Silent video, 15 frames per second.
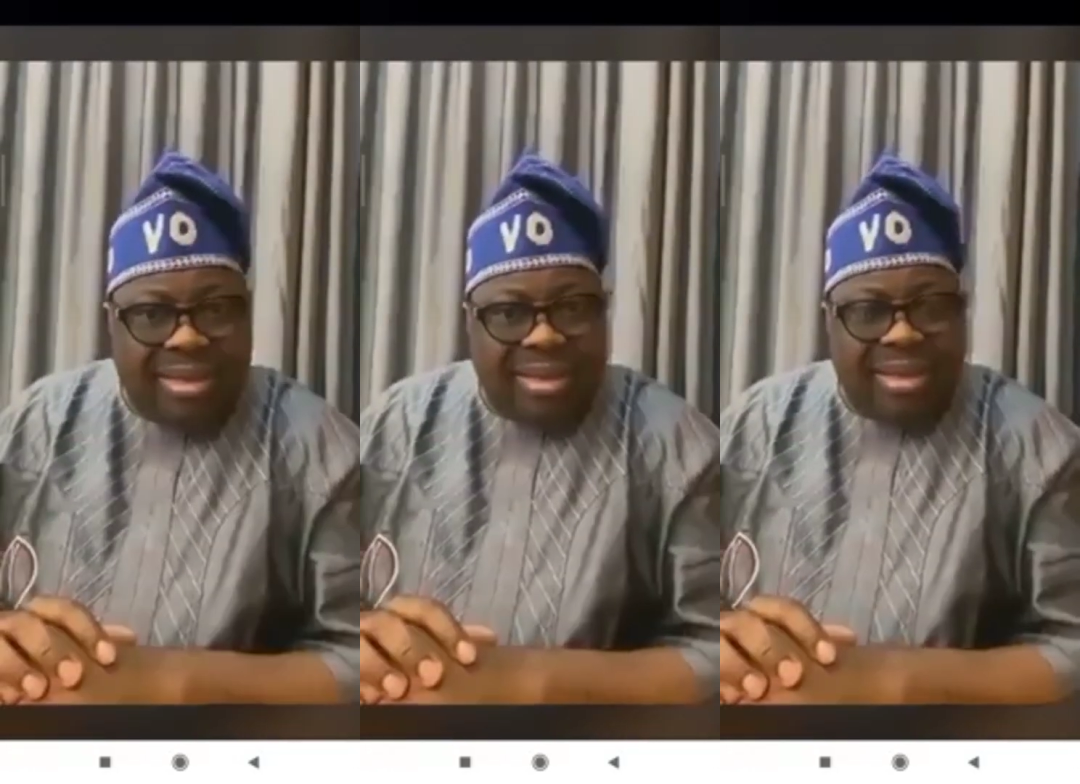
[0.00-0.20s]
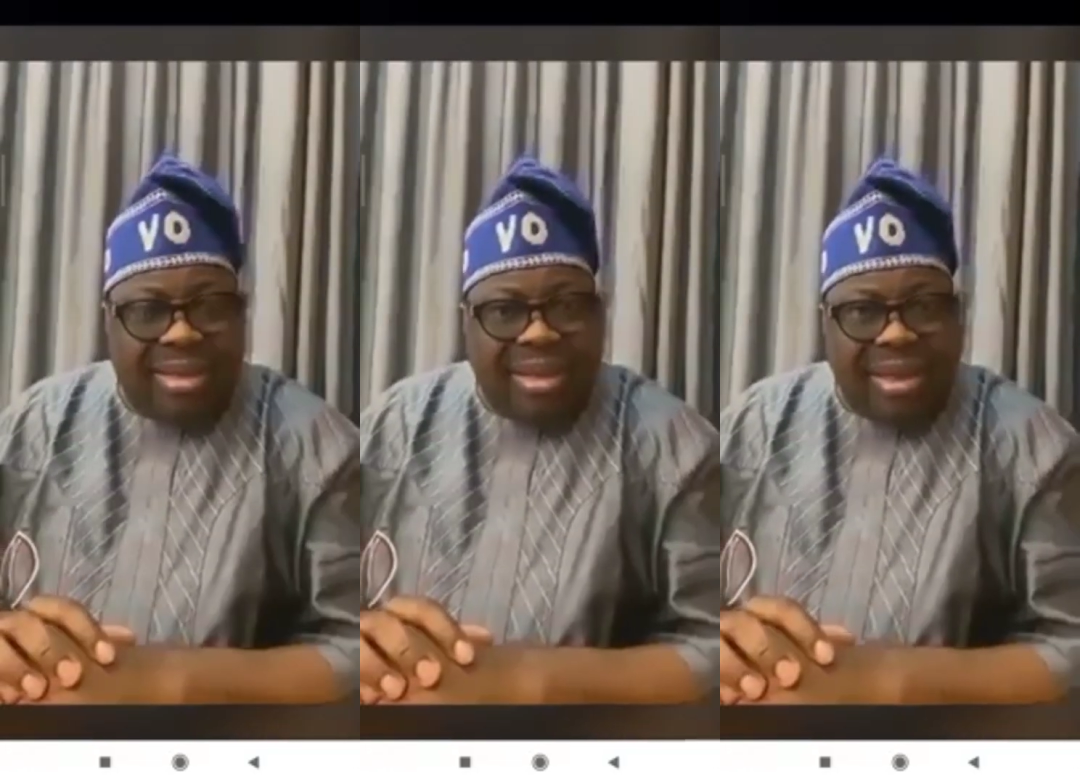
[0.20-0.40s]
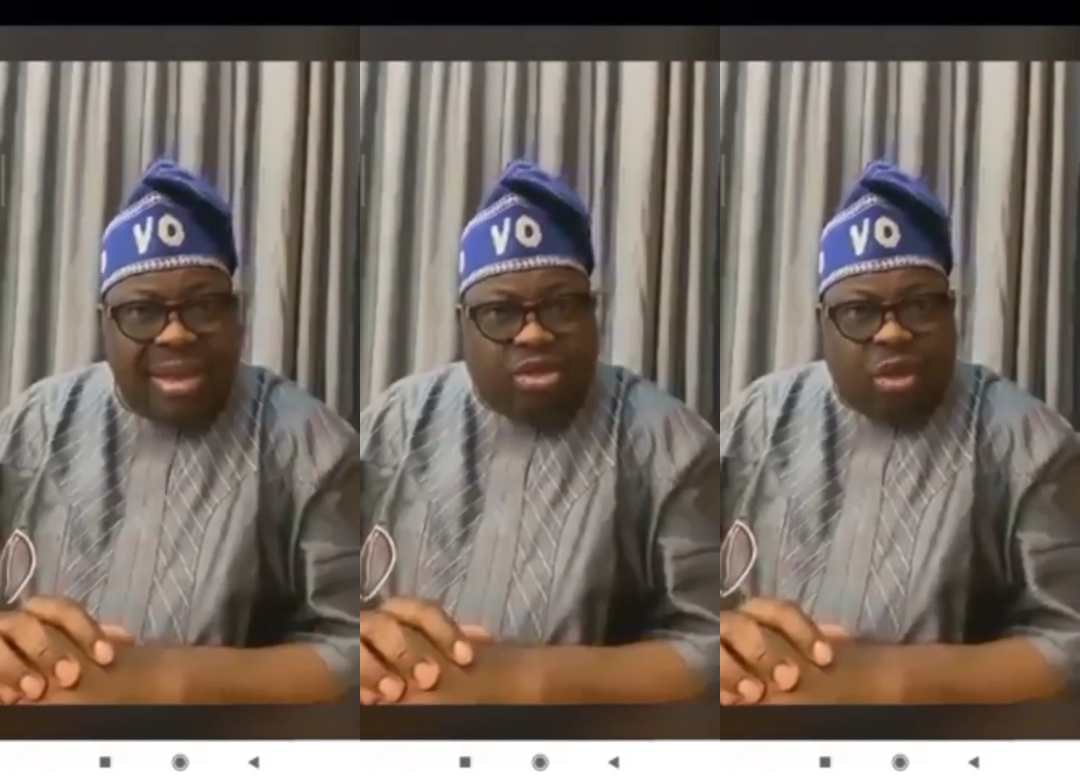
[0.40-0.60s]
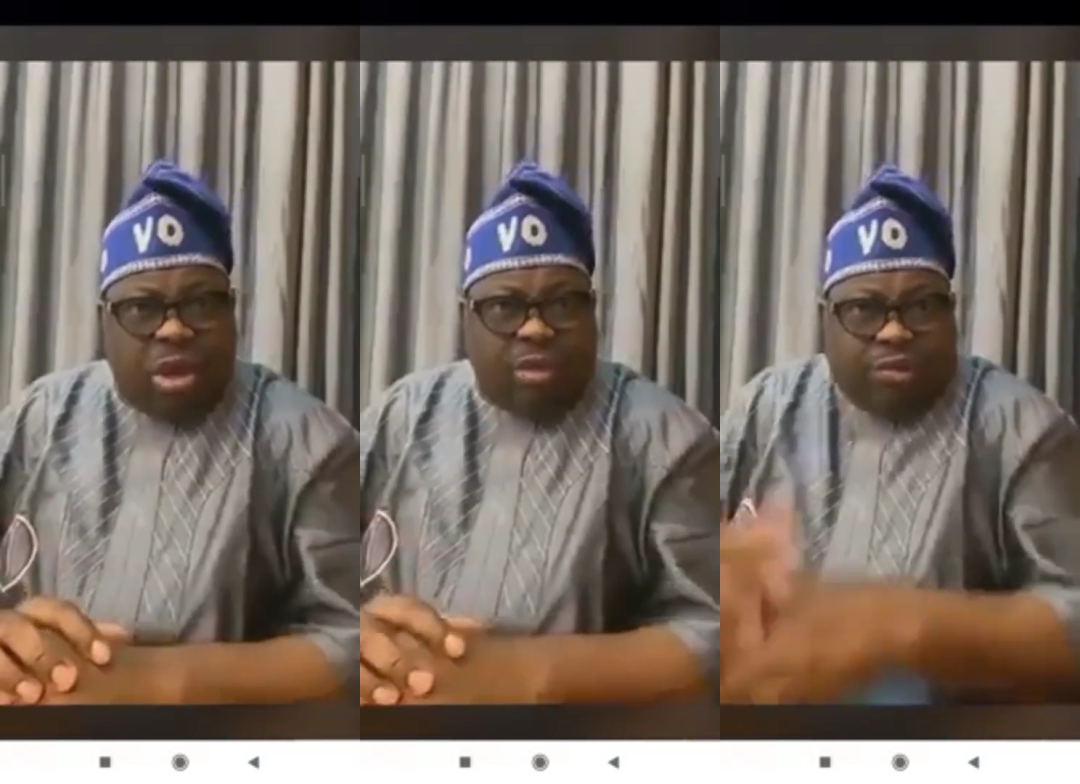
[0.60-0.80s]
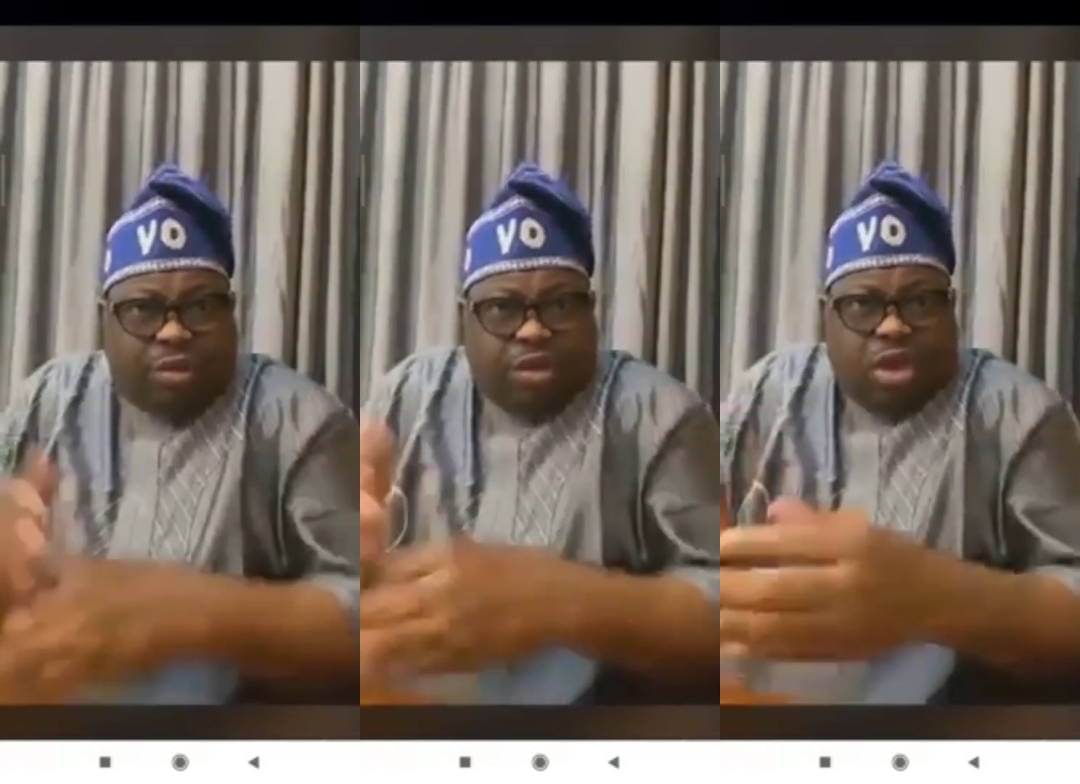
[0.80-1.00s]
So if
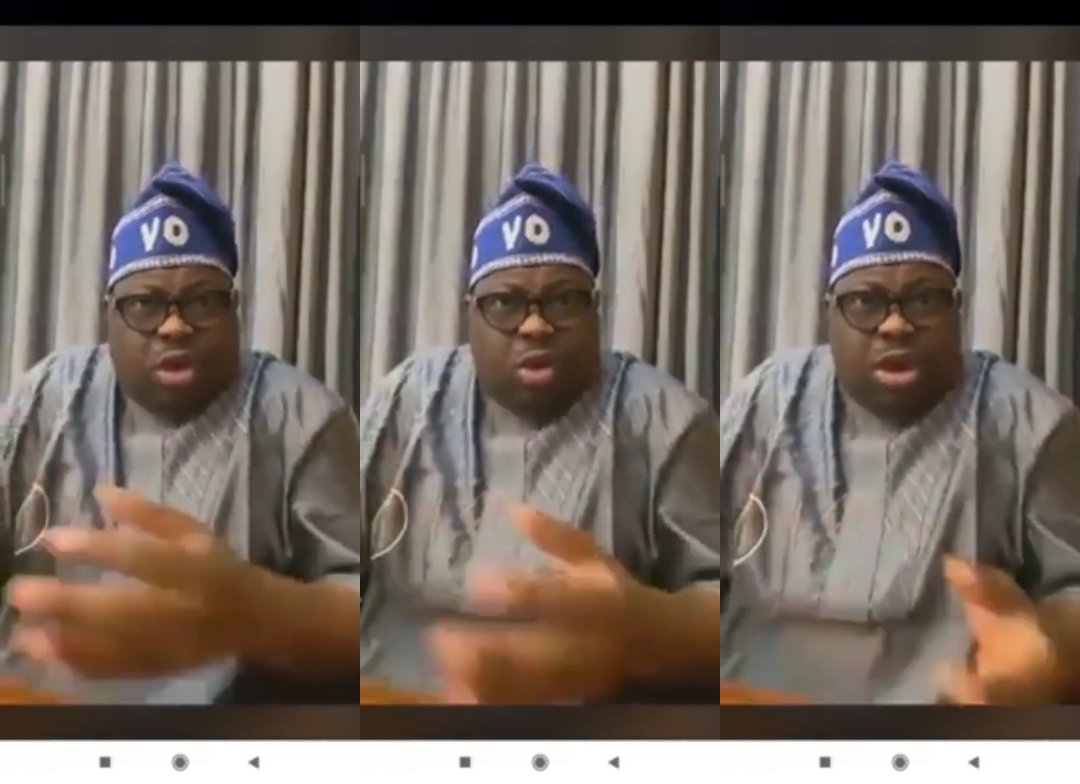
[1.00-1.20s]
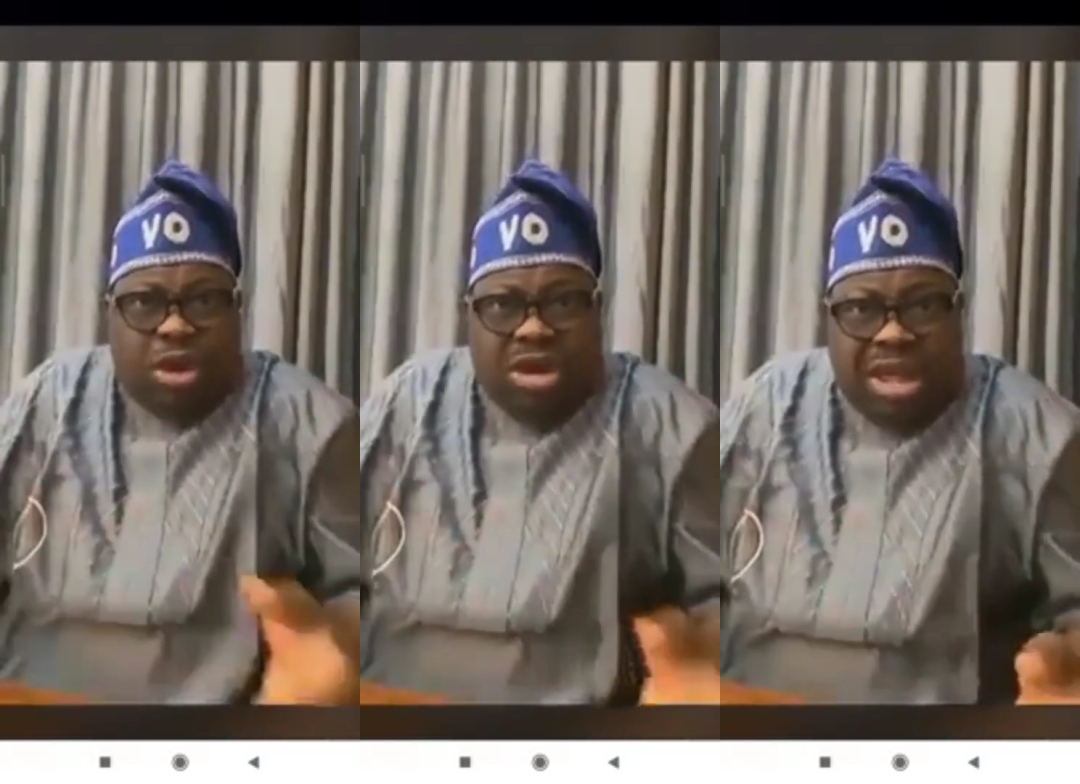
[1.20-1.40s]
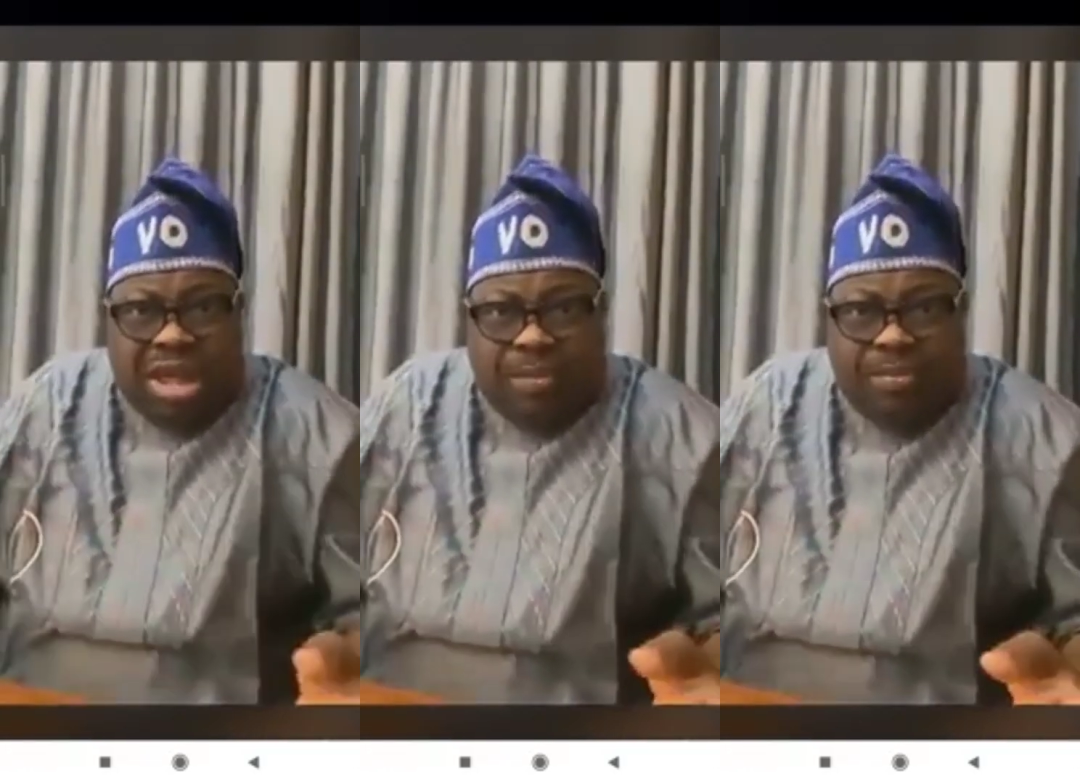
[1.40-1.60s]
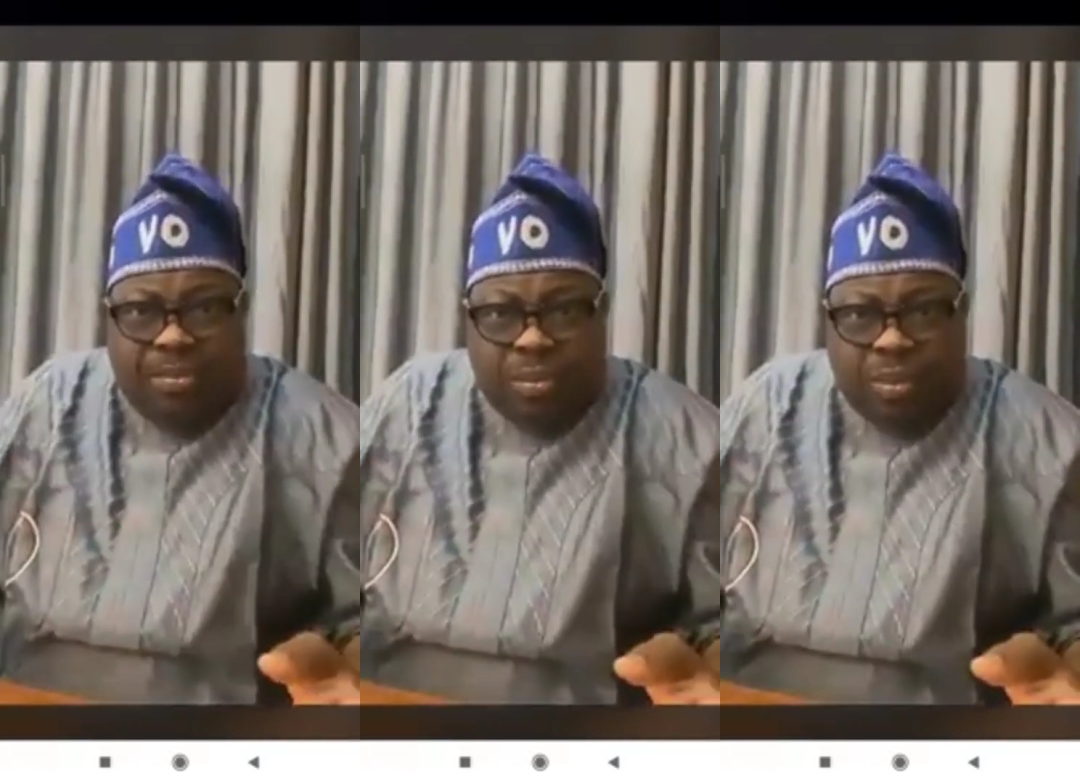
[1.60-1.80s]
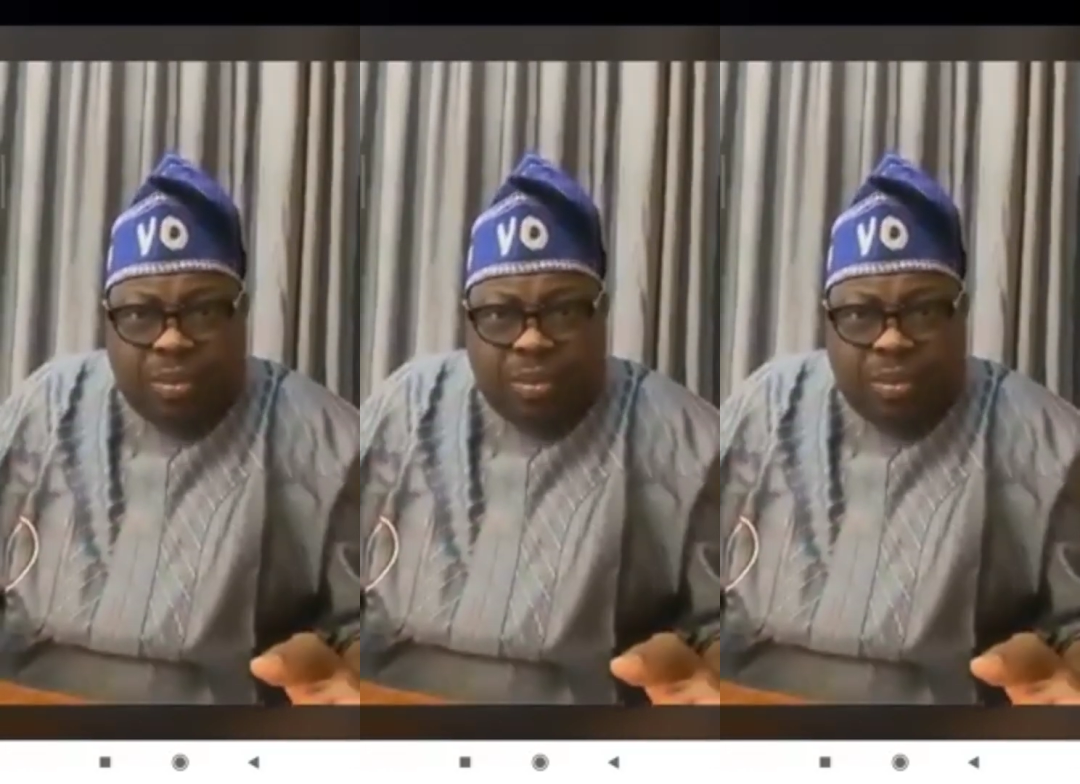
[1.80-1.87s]
you don't want them,